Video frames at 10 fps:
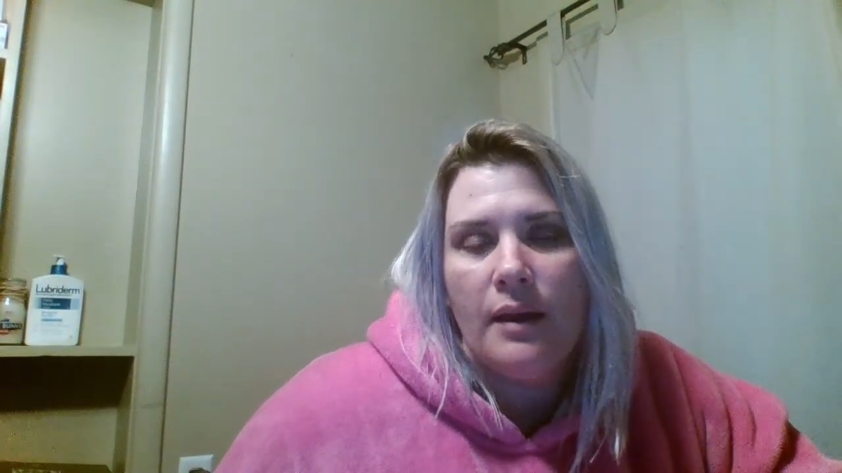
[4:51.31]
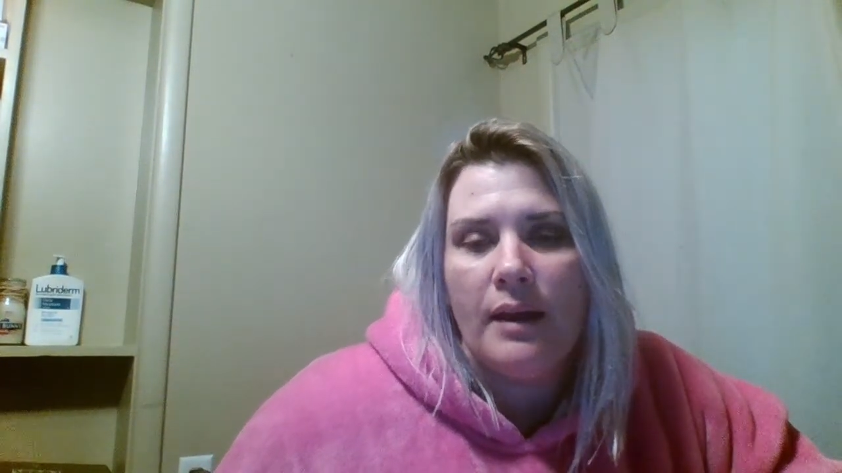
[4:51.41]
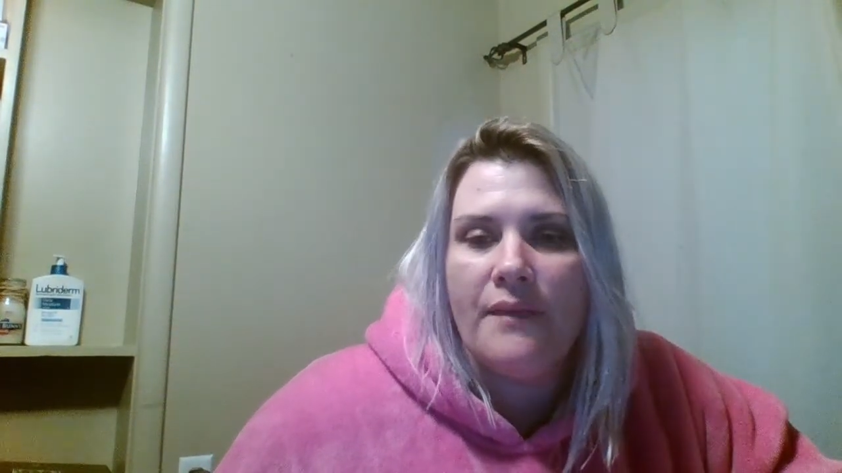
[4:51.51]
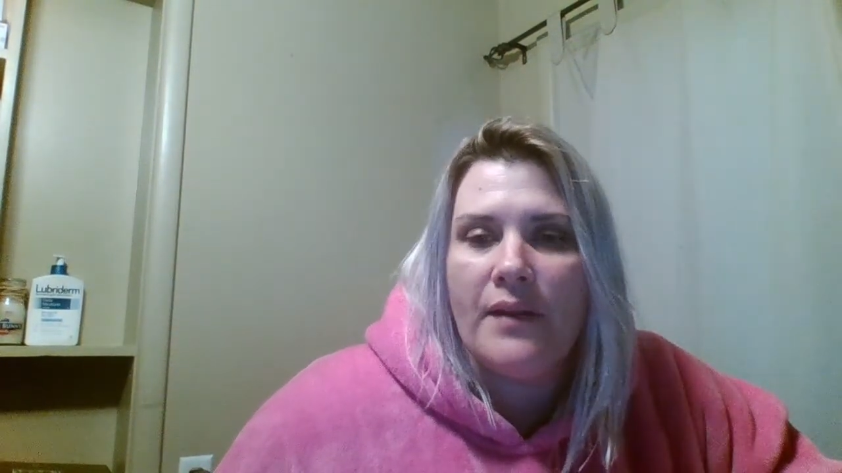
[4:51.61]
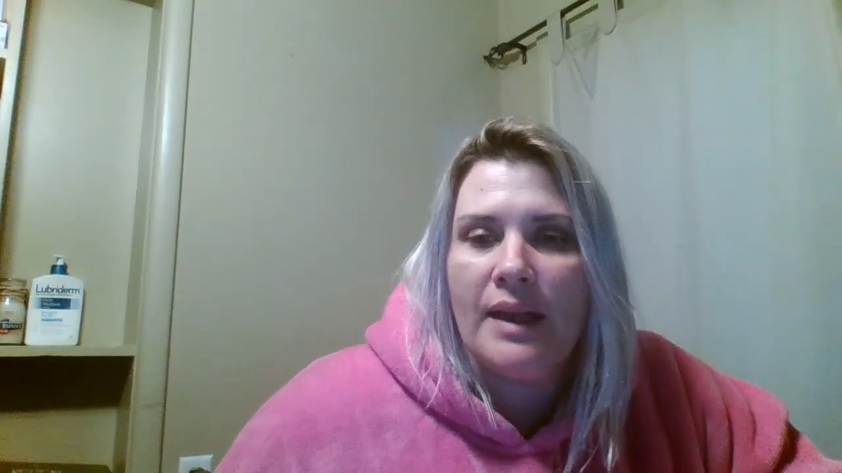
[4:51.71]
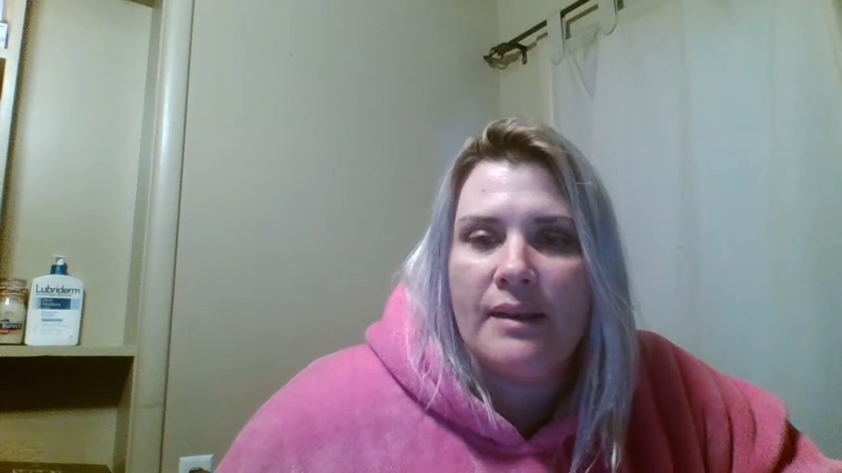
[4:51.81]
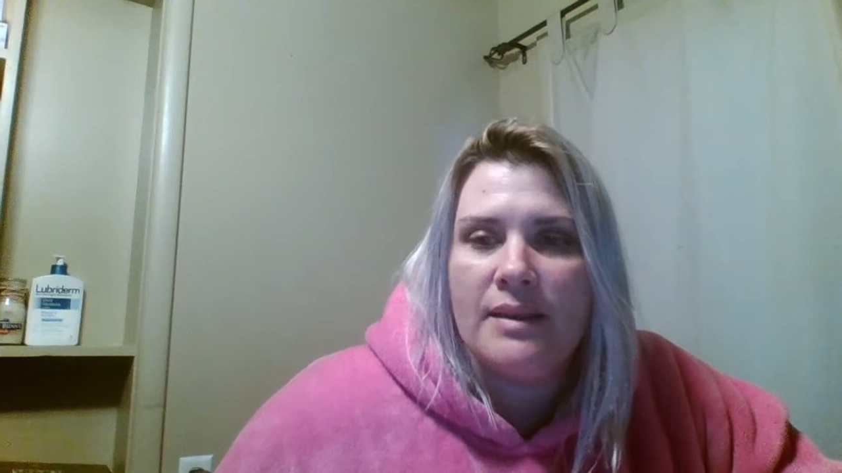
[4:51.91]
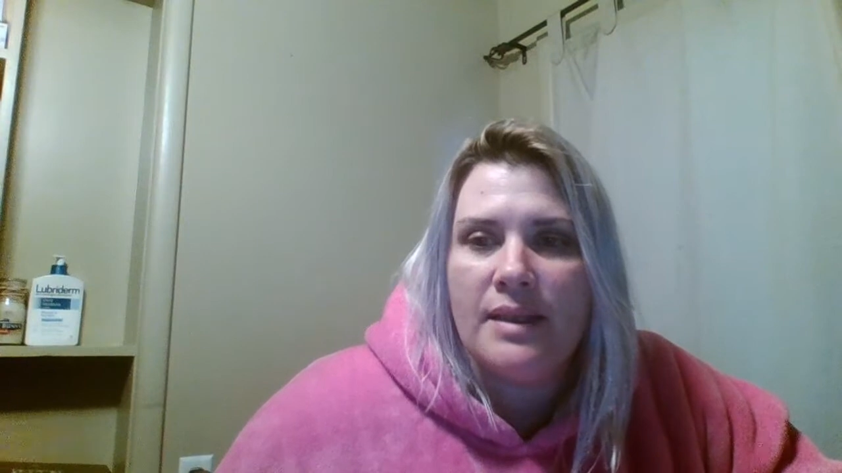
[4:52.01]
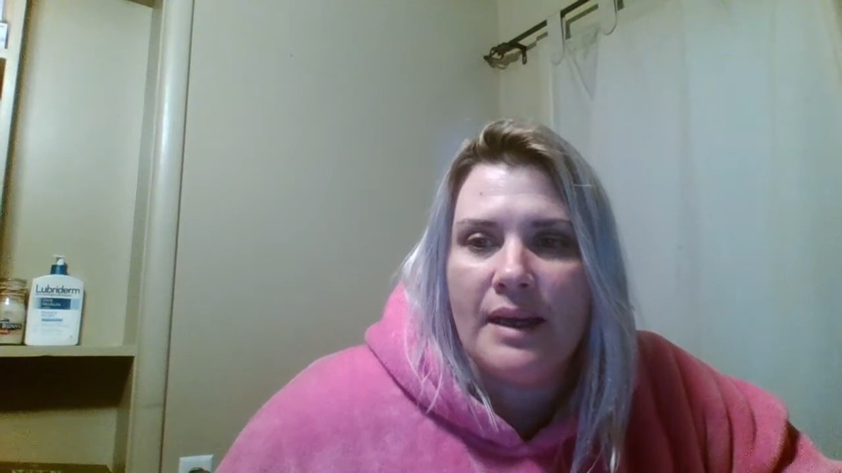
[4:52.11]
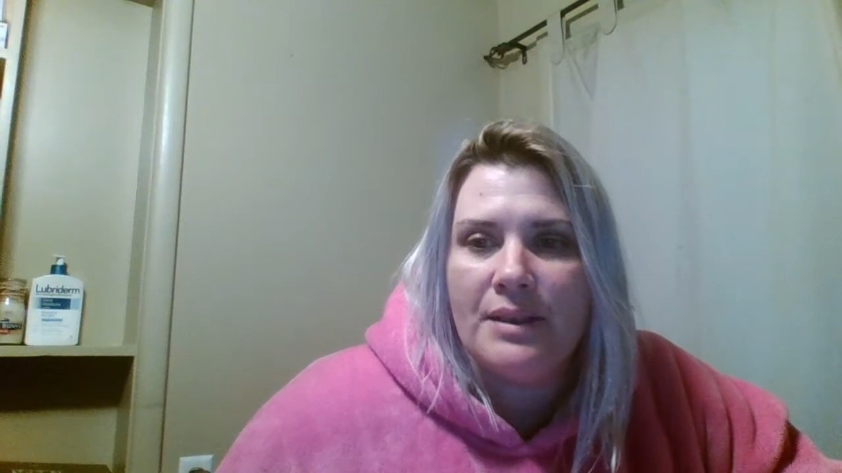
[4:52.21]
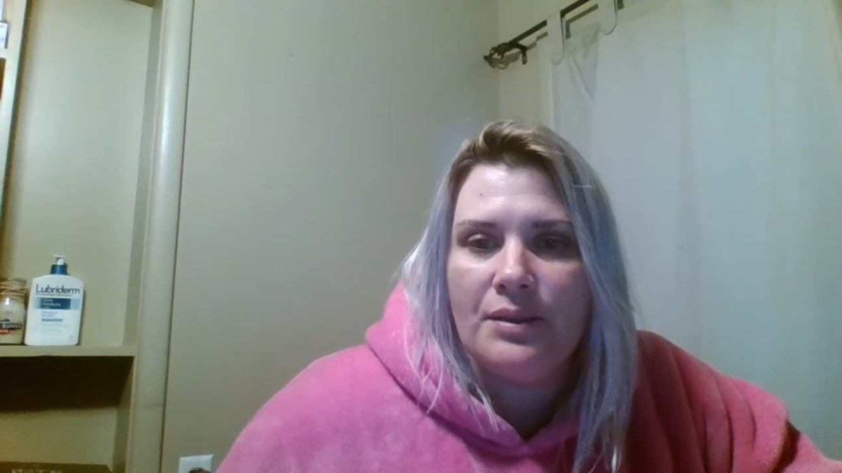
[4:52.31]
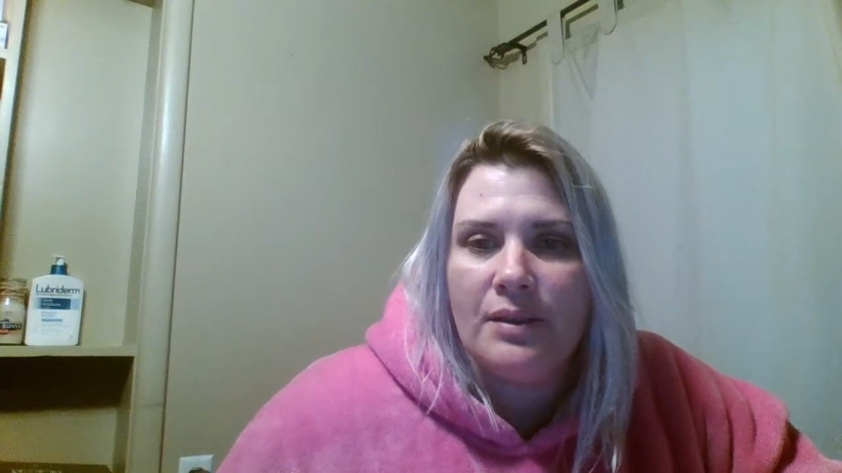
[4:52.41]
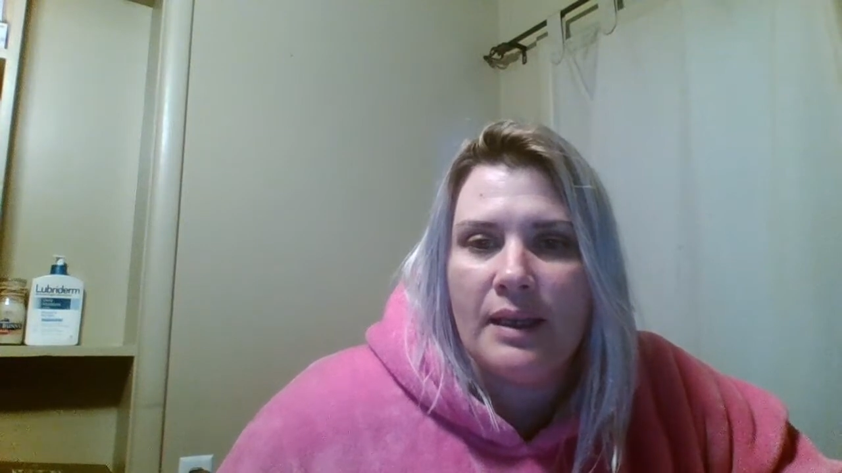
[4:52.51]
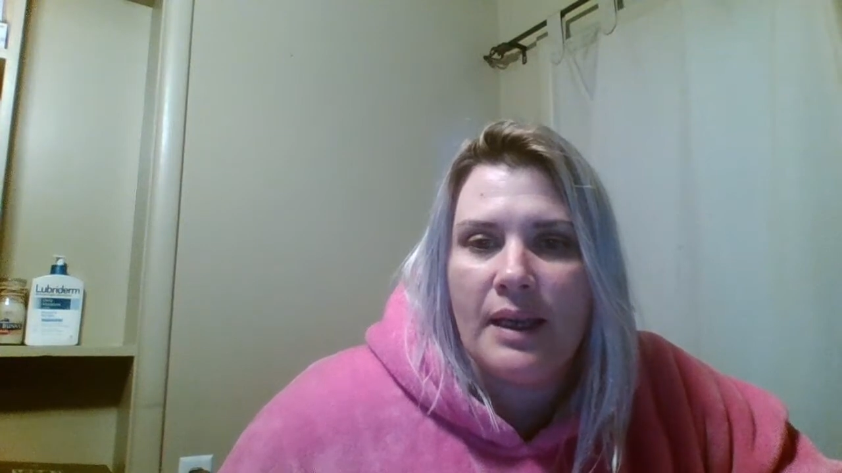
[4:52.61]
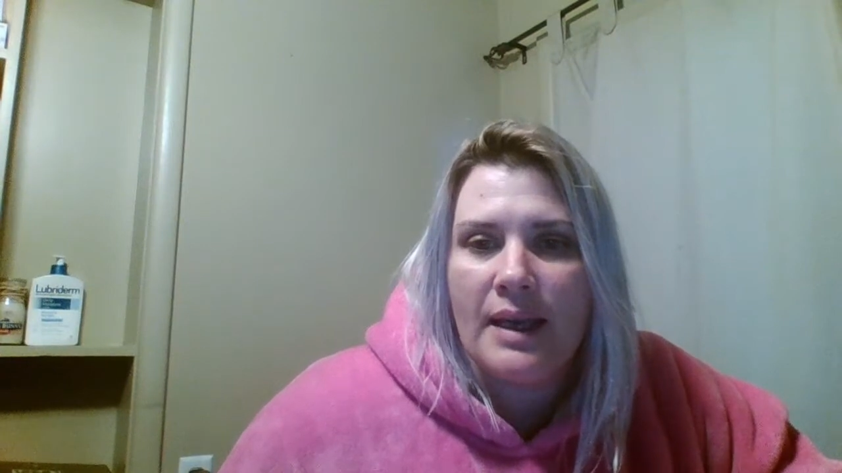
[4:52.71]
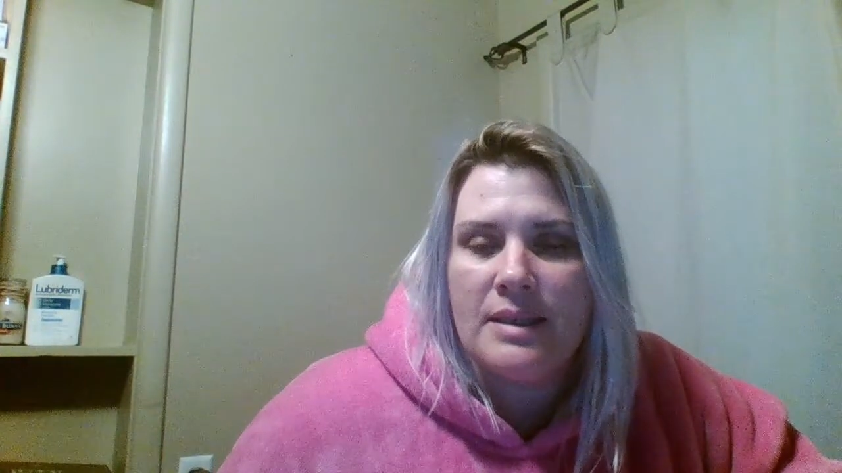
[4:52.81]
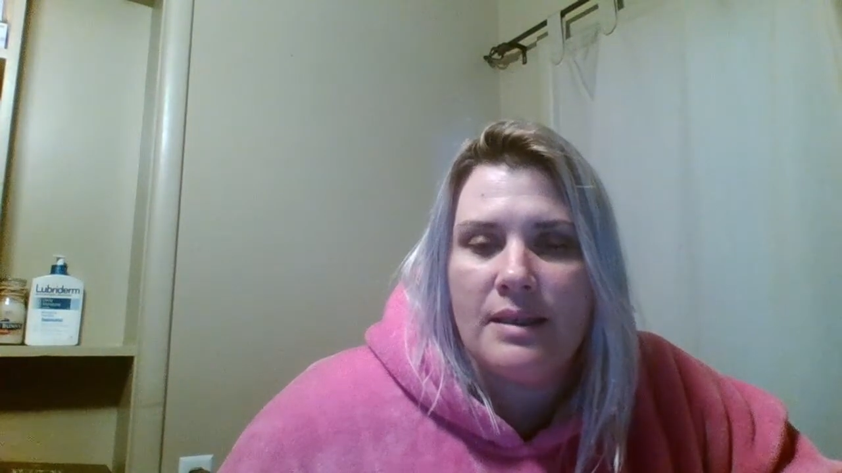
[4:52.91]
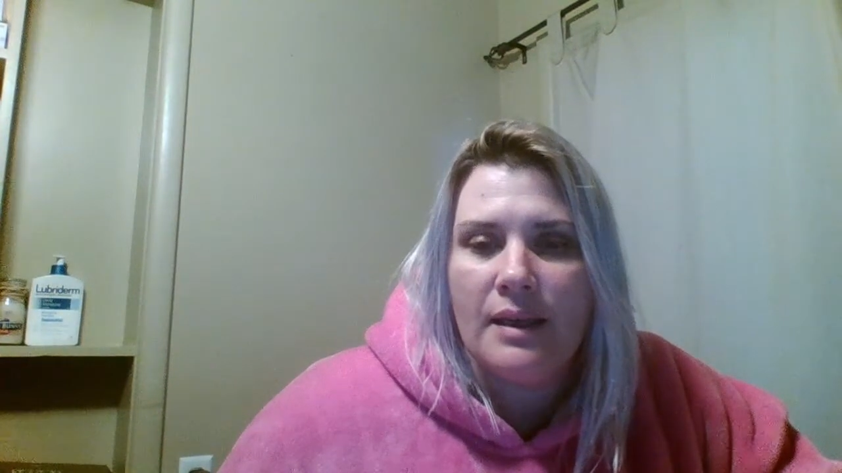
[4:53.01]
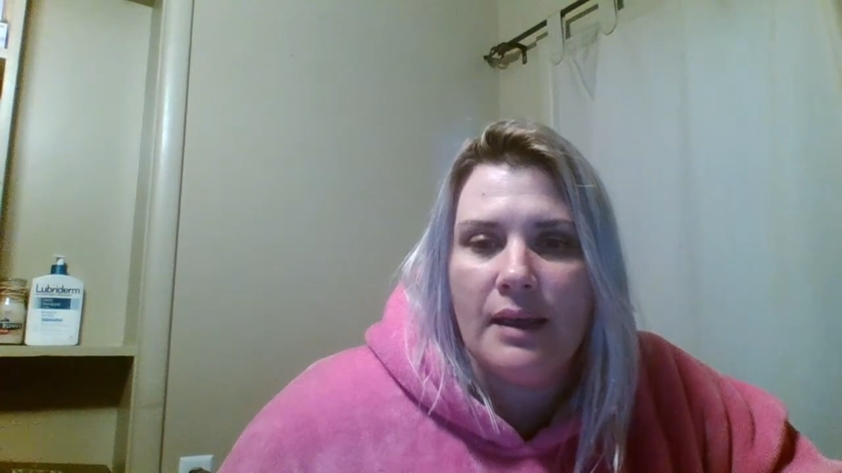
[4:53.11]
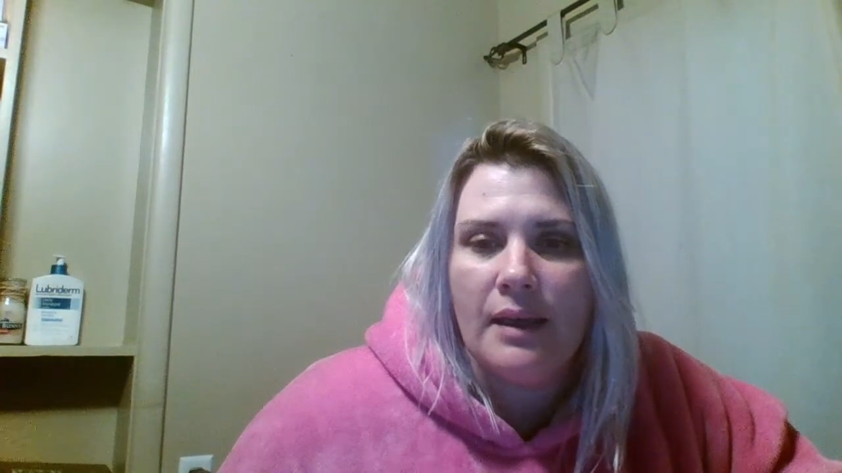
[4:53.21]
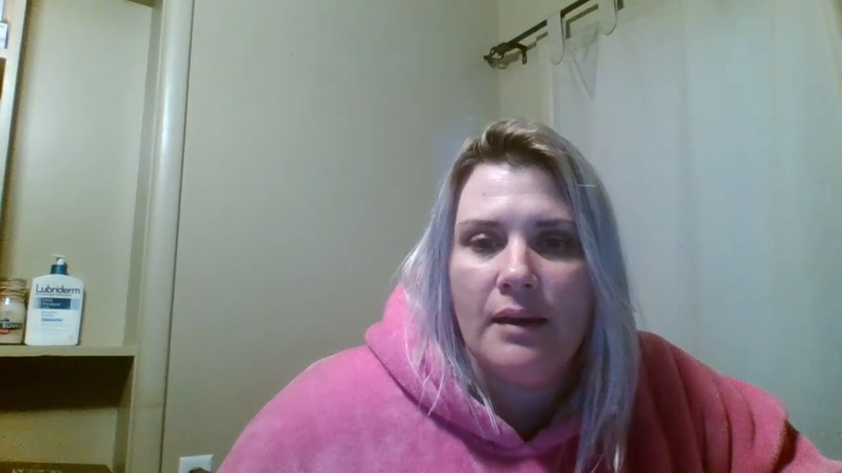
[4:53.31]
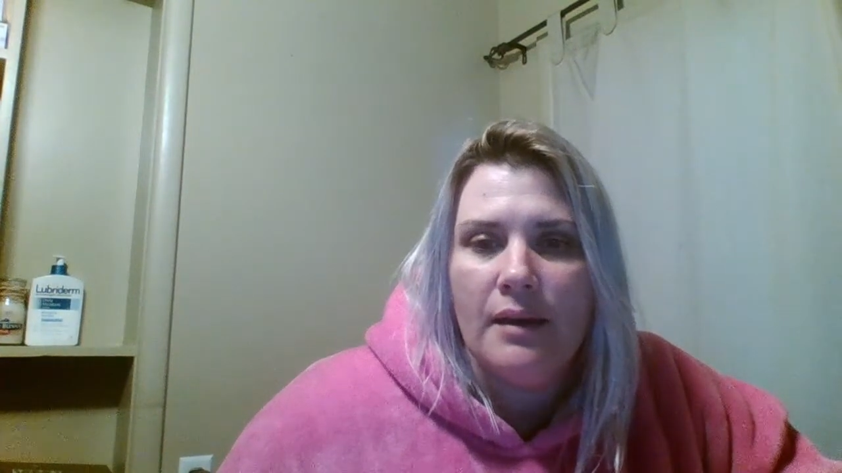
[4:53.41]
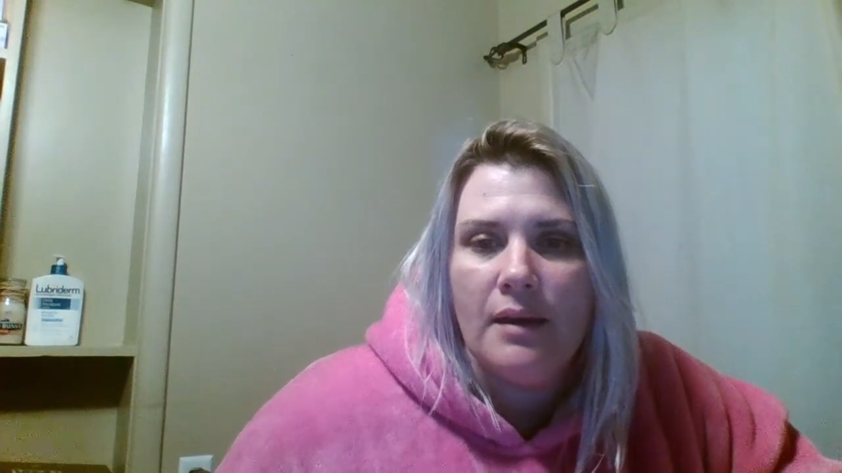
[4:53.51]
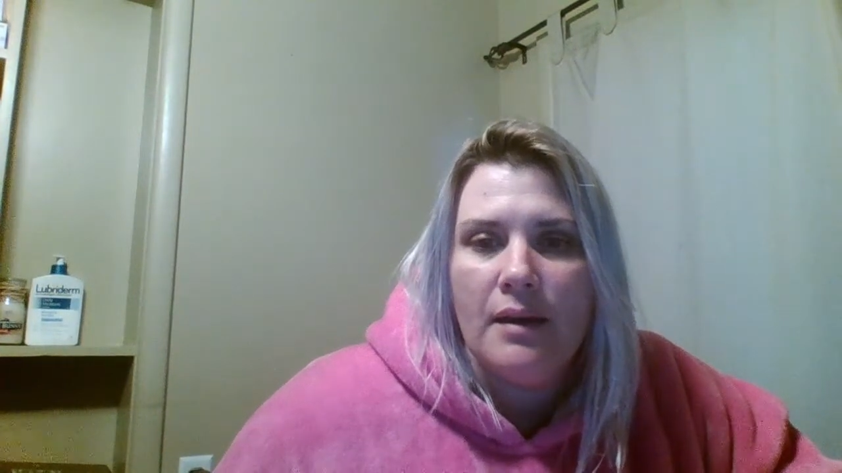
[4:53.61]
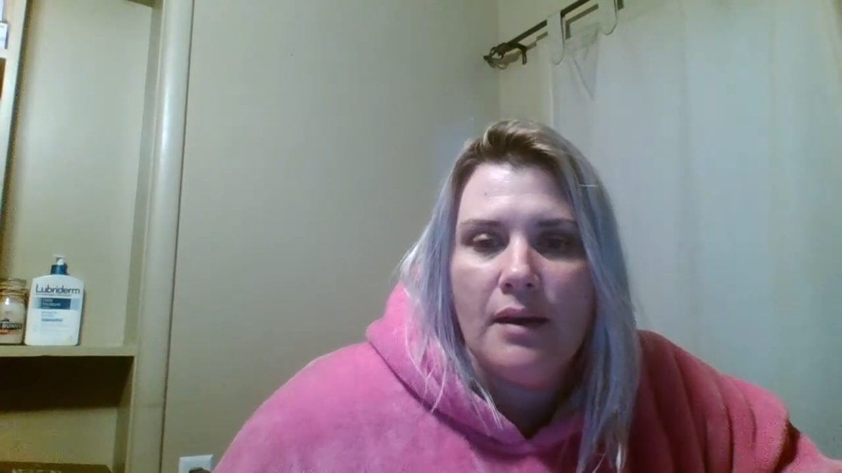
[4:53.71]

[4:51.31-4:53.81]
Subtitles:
And I felt like this tied to the case study